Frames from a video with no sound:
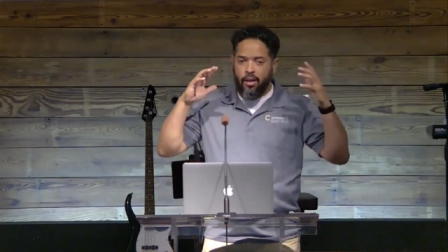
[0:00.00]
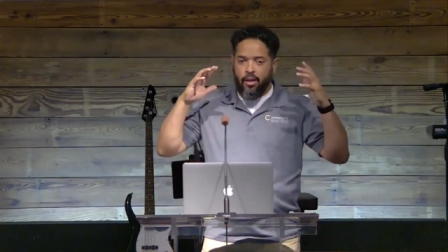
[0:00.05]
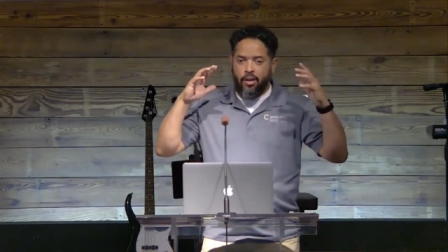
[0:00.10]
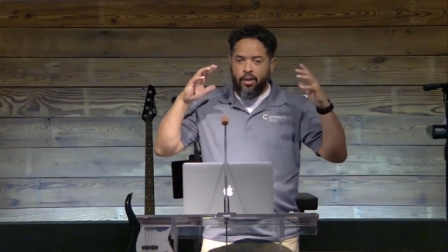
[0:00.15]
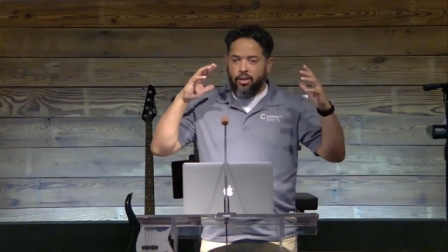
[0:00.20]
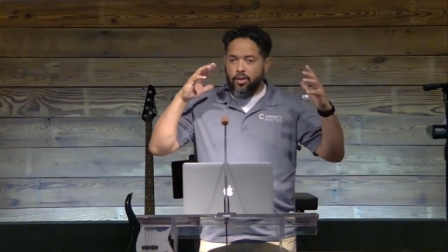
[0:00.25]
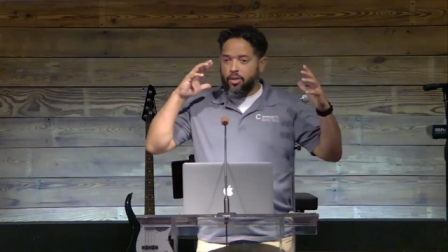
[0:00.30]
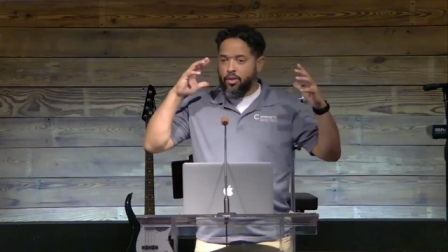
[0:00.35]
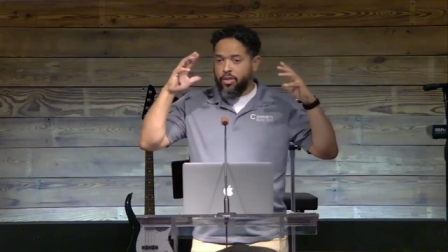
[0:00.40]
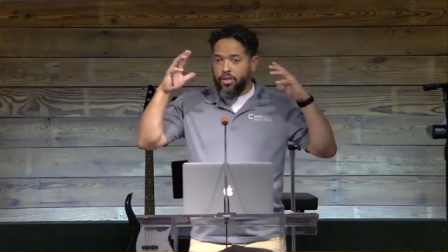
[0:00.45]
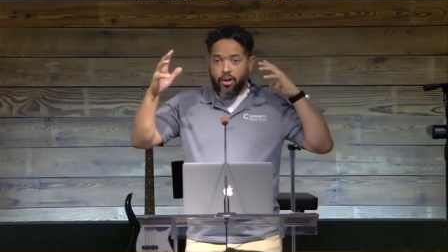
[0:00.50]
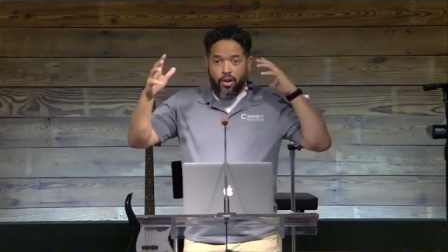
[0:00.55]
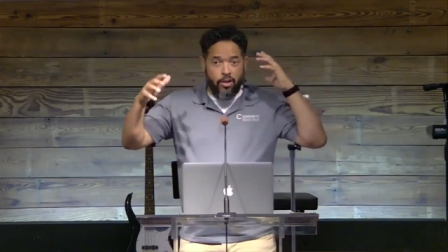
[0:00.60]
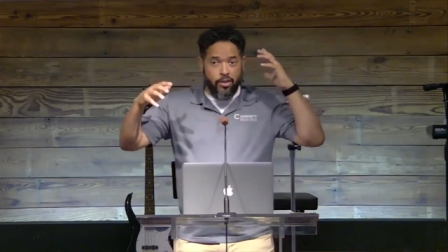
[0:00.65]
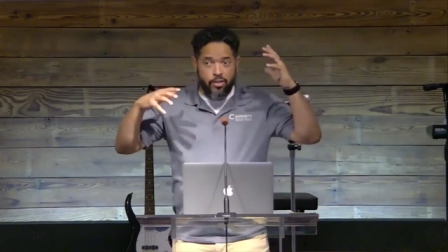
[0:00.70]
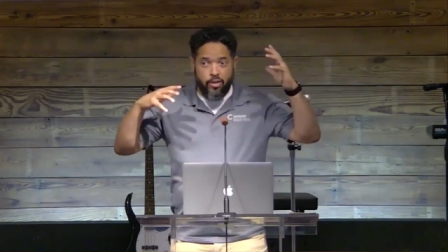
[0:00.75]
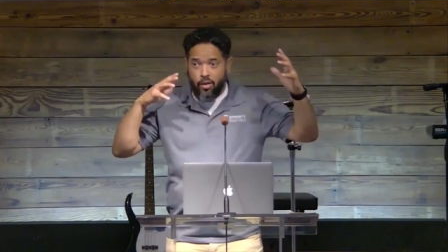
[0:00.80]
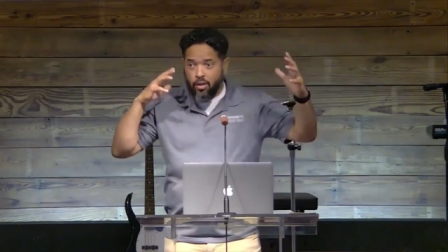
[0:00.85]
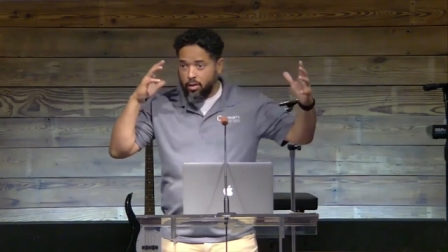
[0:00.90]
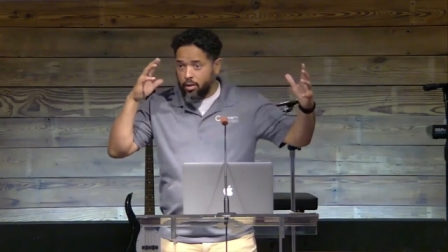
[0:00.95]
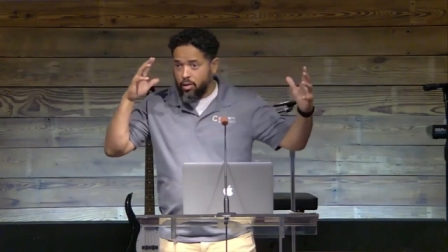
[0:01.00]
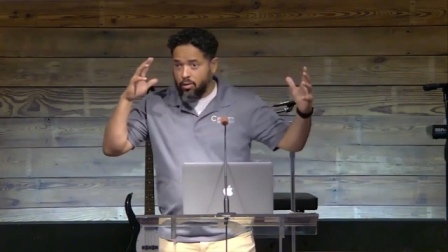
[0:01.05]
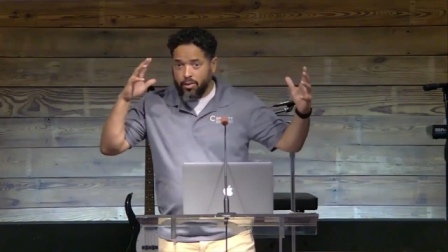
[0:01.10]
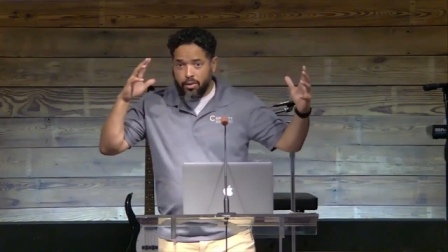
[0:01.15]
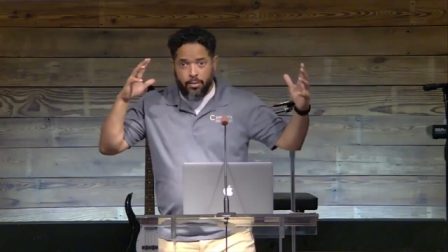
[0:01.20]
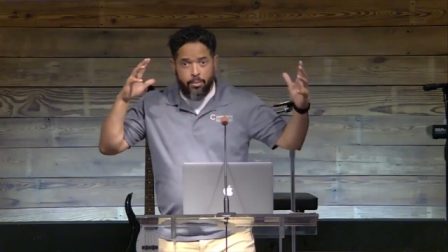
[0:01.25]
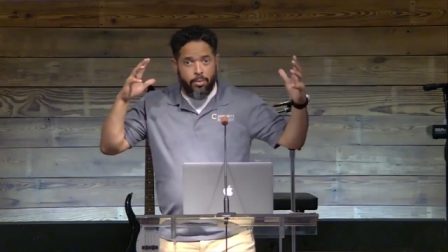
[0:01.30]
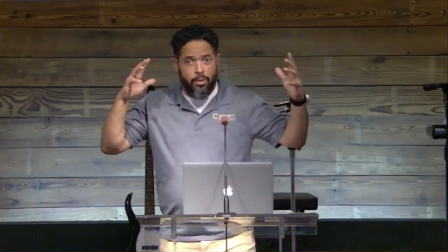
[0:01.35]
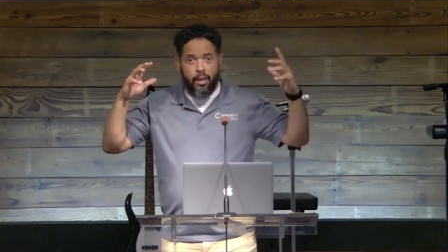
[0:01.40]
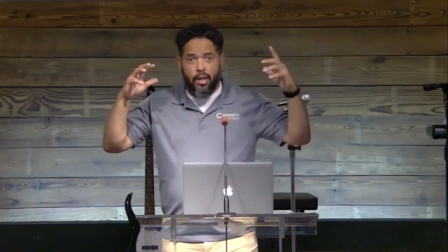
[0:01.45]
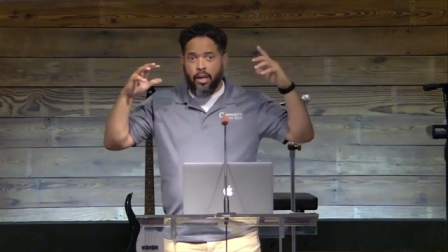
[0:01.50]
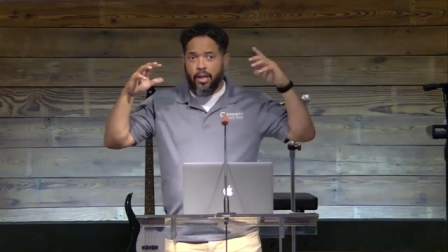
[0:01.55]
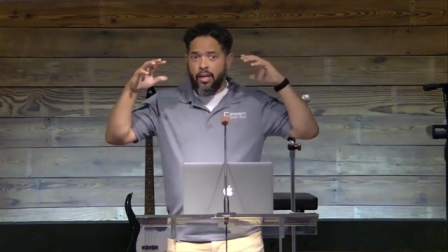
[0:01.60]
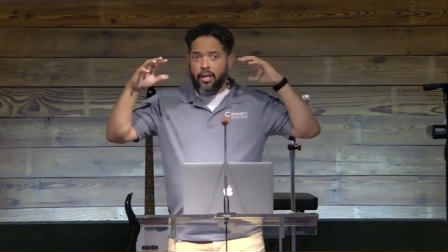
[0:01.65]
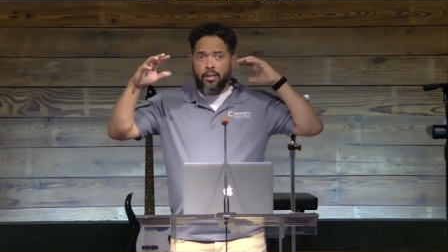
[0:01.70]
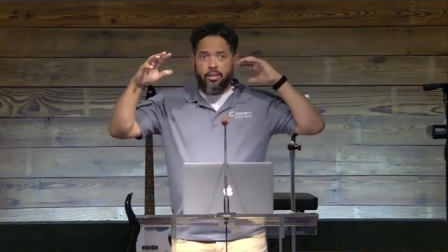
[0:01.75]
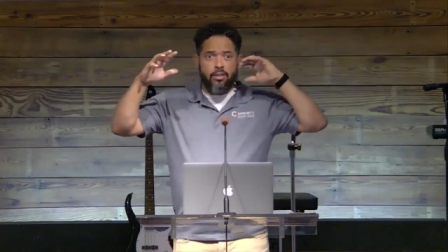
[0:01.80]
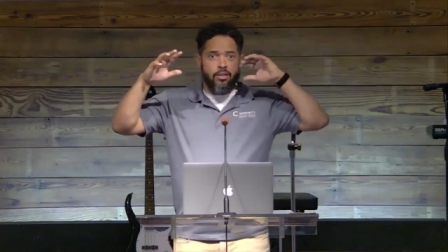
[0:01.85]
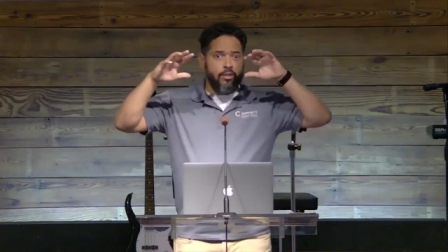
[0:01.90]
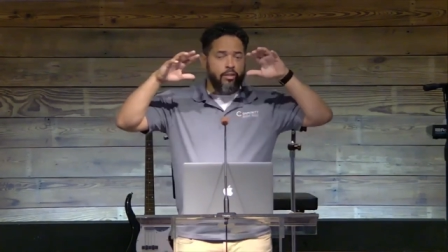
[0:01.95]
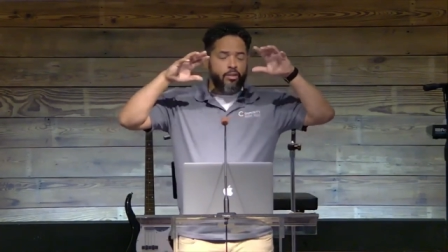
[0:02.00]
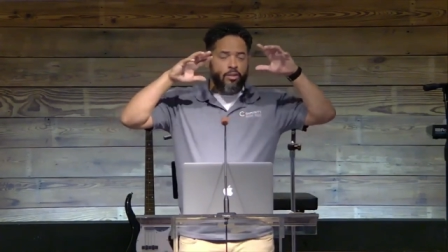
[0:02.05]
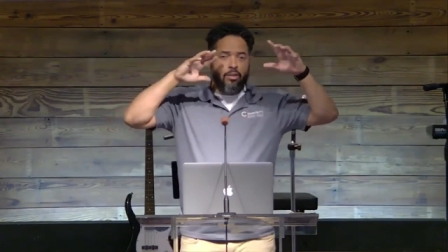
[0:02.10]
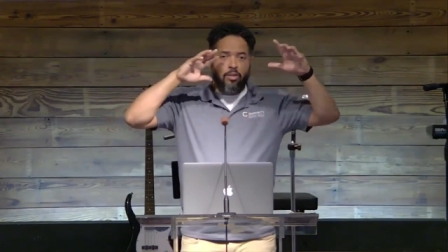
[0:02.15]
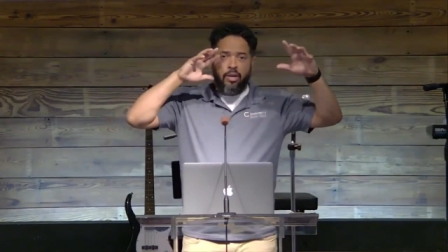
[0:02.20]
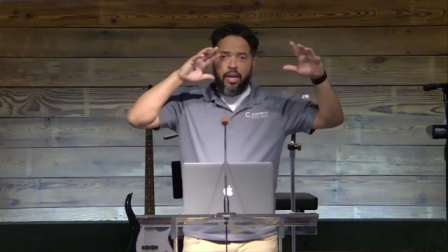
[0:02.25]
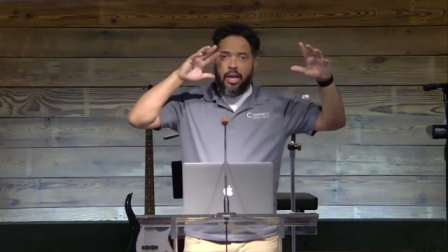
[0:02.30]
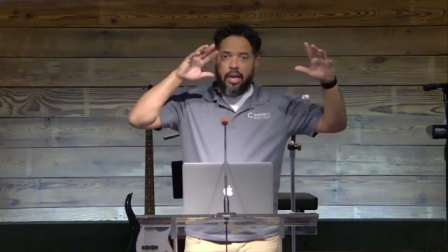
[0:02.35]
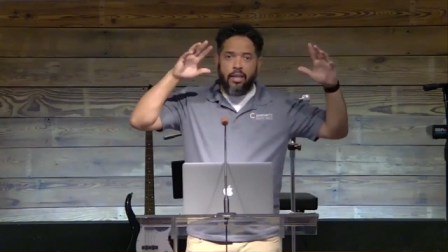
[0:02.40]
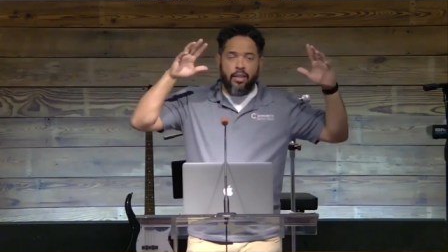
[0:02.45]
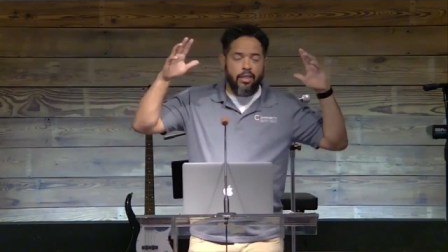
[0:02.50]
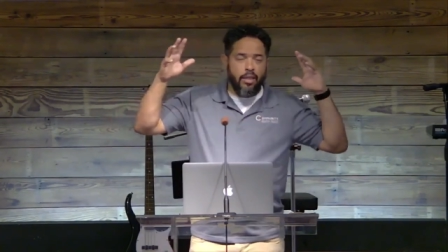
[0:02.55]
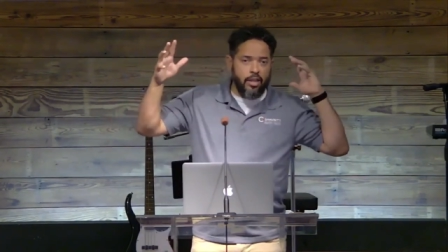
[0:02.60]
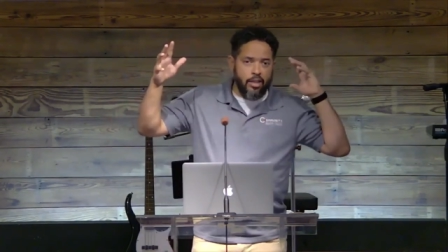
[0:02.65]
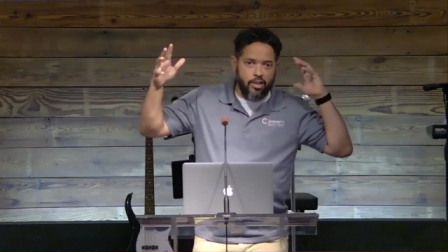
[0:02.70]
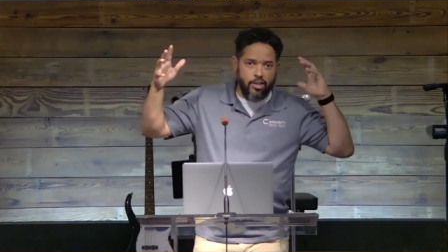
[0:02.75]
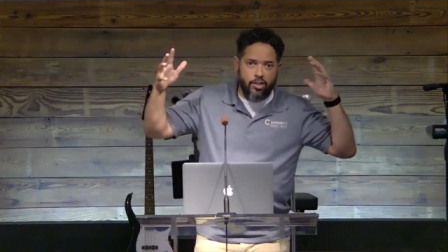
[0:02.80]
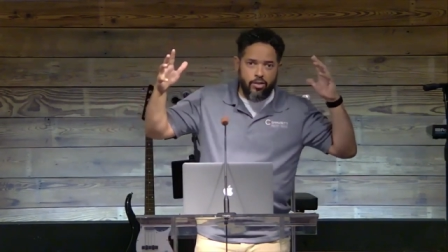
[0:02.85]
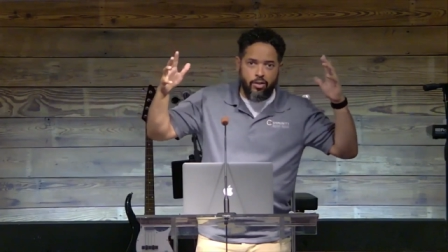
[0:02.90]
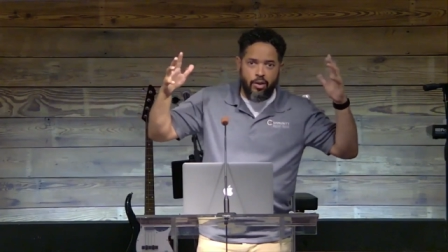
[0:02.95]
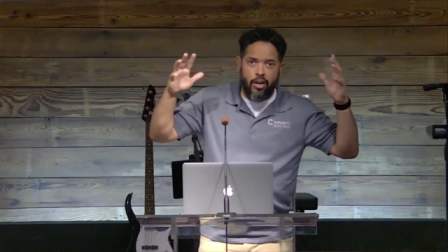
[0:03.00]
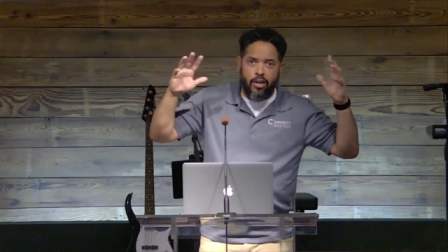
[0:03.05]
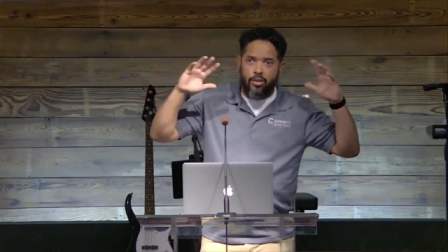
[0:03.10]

your thoughts are all over the place. You, you can't think straight.